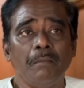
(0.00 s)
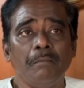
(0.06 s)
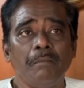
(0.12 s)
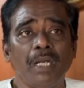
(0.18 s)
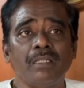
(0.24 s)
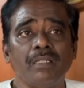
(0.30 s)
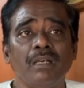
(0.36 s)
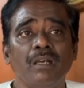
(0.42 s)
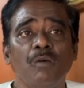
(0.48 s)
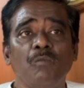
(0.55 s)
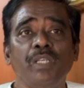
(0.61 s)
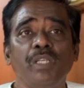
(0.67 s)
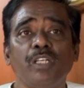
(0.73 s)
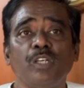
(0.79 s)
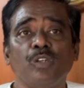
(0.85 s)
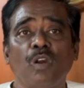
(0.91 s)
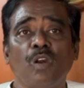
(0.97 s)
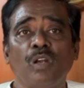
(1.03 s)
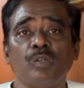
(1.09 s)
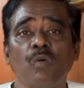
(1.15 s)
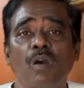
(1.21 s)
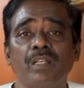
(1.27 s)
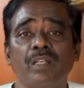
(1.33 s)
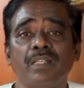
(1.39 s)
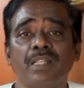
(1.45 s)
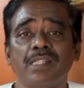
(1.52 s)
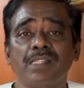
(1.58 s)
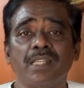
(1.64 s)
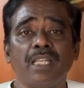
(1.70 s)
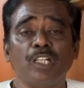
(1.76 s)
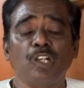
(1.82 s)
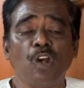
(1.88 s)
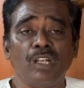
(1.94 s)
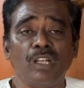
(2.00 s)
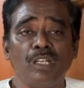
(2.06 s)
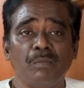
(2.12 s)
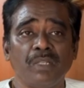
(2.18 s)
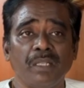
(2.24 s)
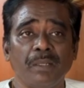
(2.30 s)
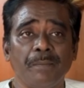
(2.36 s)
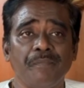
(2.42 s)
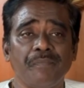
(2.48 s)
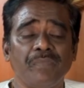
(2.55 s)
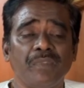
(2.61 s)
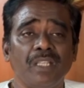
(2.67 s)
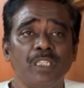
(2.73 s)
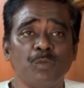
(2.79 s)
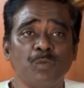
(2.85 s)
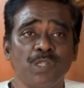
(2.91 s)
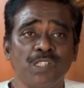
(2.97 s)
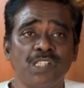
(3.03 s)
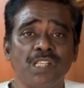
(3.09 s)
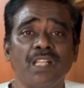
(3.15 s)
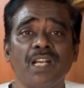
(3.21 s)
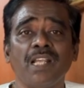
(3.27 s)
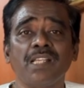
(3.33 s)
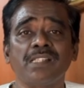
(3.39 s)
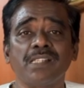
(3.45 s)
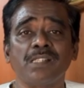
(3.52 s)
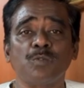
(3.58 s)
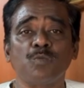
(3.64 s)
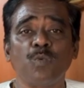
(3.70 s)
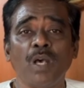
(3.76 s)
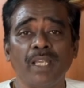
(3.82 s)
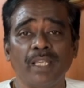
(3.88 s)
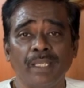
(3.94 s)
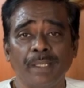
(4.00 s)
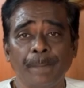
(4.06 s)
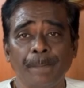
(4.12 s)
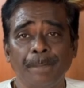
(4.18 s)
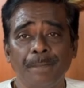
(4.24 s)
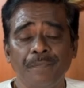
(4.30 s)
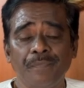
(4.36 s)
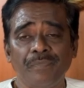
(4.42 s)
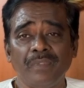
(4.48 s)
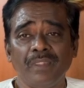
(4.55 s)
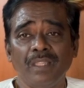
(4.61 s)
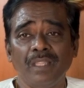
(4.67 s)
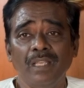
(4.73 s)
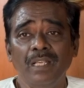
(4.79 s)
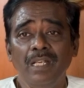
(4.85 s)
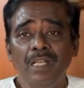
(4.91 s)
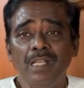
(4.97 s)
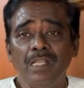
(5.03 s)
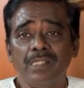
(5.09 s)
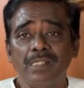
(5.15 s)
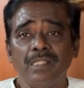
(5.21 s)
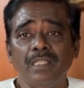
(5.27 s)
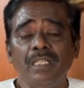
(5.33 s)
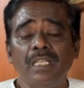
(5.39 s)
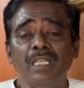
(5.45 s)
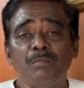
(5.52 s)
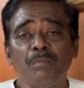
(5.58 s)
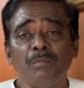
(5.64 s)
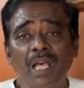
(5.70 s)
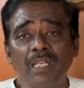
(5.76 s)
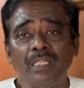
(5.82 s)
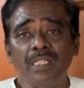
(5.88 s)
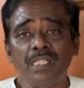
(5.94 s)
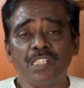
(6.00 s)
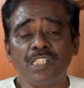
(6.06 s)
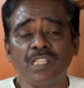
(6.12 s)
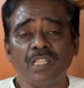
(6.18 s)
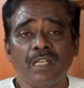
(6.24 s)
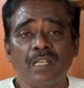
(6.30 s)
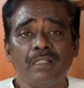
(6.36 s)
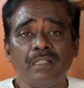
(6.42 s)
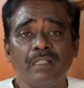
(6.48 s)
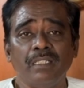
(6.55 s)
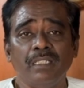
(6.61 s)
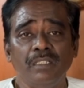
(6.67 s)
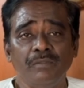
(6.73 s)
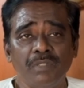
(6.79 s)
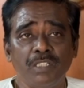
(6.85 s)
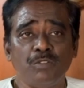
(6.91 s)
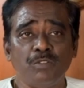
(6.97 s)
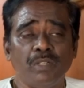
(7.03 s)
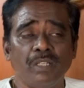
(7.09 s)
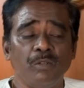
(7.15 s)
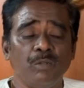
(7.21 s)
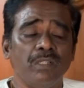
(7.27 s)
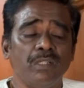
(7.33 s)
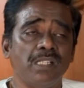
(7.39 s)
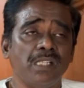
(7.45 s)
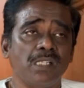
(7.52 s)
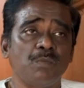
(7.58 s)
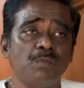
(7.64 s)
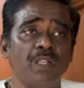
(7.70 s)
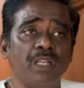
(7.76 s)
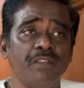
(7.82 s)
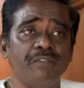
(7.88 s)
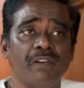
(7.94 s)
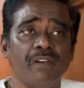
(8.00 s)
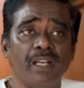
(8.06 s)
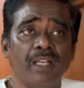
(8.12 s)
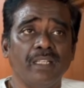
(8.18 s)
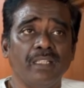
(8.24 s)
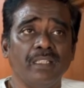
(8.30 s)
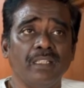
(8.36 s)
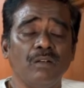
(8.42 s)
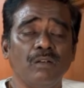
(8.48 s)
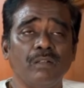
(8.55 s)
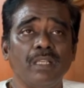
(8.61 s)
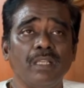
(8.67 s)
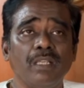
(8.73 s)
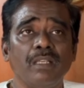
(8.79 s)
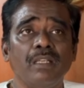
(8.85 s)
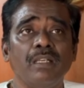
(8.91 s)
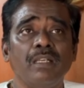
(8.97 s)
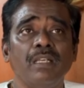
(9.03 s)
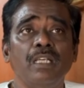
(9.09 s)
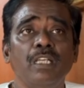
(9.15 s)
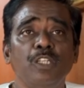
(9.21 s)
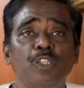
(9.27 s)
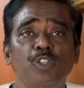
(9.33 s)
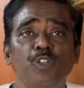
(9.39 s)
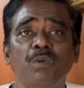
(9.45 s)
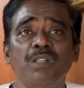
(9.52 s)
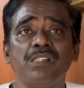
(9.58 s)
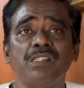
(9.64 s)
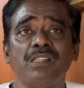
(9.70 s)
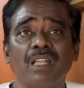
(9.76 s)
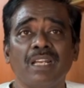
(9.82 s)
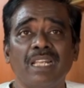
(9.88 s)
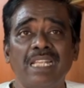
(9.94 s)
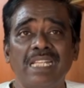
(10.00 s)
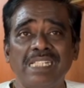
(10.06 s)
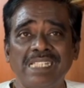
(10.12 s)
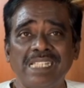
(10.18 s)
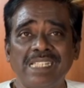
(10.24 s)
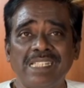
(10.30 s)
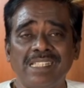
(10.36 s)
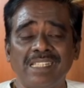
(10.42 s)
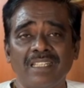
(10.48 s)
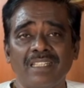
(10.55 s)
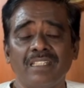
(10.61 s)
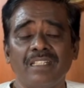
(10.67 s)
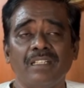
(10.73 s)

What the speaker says: but we cannot call it as an economy. The question arises, why? See, in Melanesia, even today, you can just verify, okay, humans are existent.